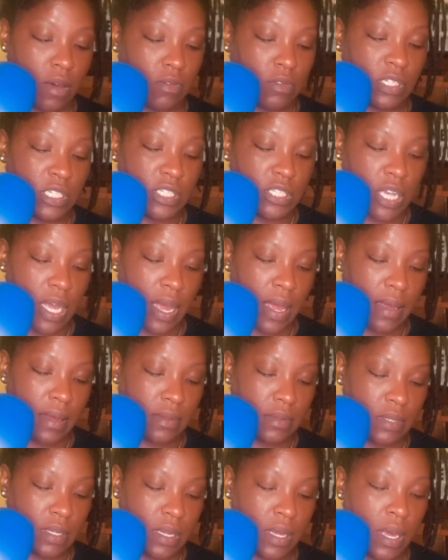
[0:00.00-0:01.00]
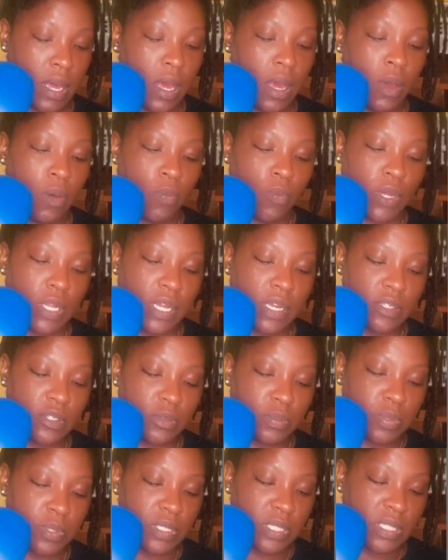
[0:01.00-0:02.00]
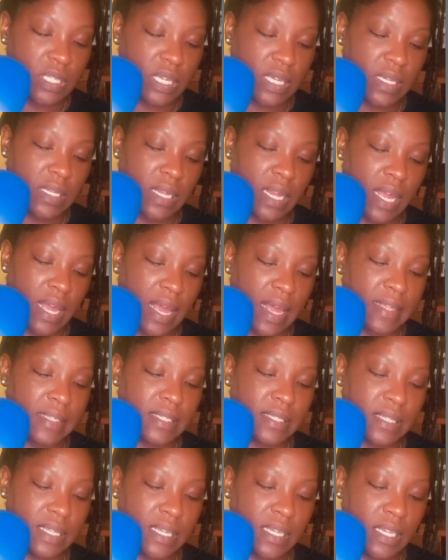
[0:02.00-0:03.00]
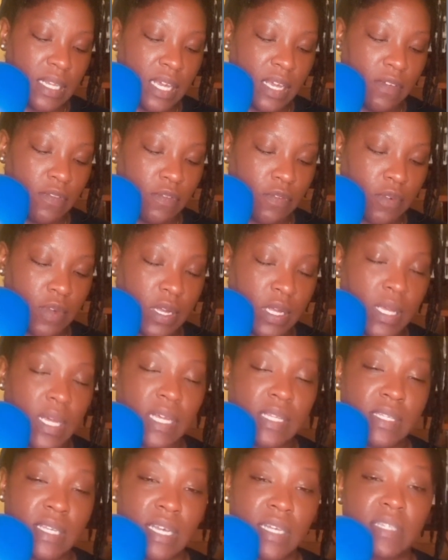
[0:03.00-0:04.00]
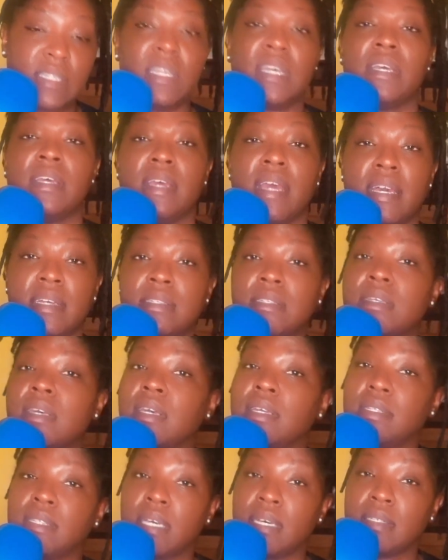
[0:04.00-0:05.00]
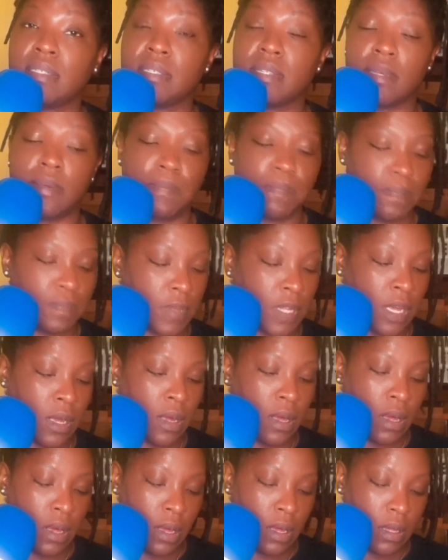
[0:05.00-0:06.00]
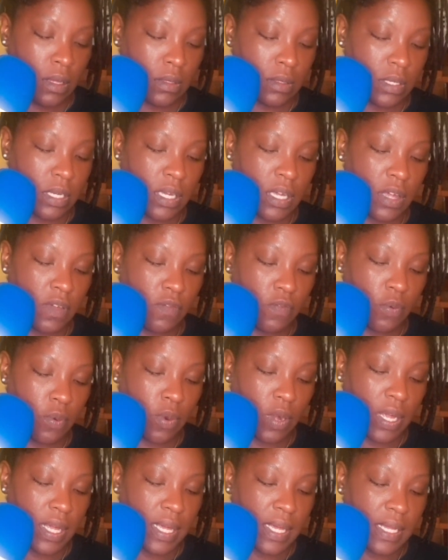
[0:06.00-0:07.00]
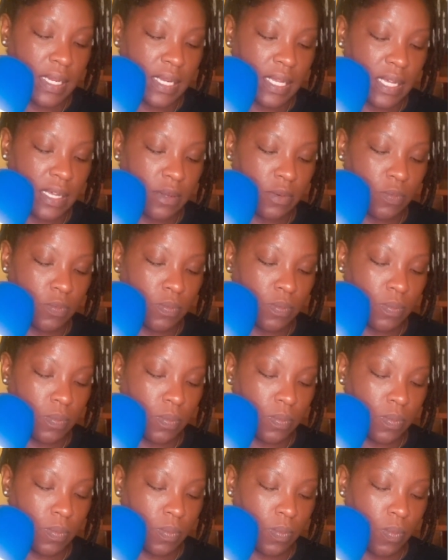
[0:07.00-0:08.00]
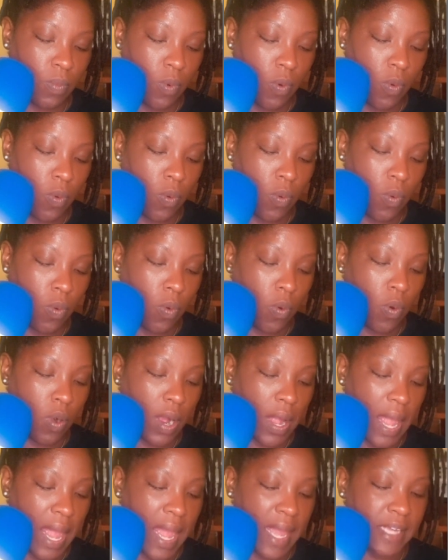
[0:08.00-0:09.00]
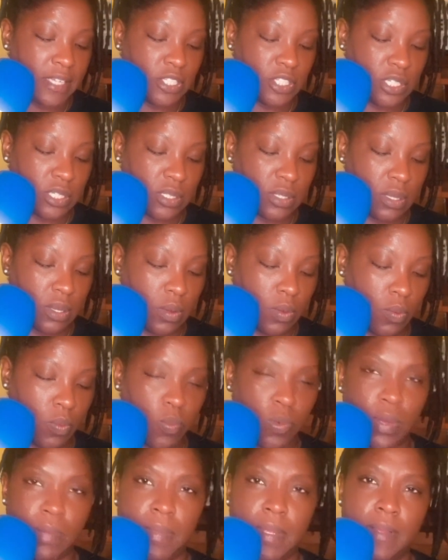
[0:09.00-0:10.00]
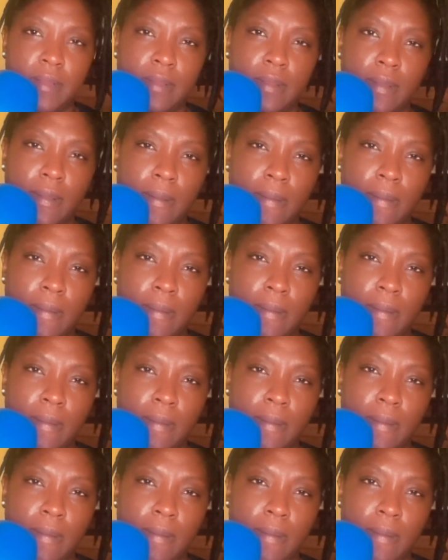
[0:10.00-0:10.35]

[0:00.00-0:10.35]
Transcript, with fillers: only child. 100% STD-free. Get tested. Yes, get tested. Looking for Indian or Asian women.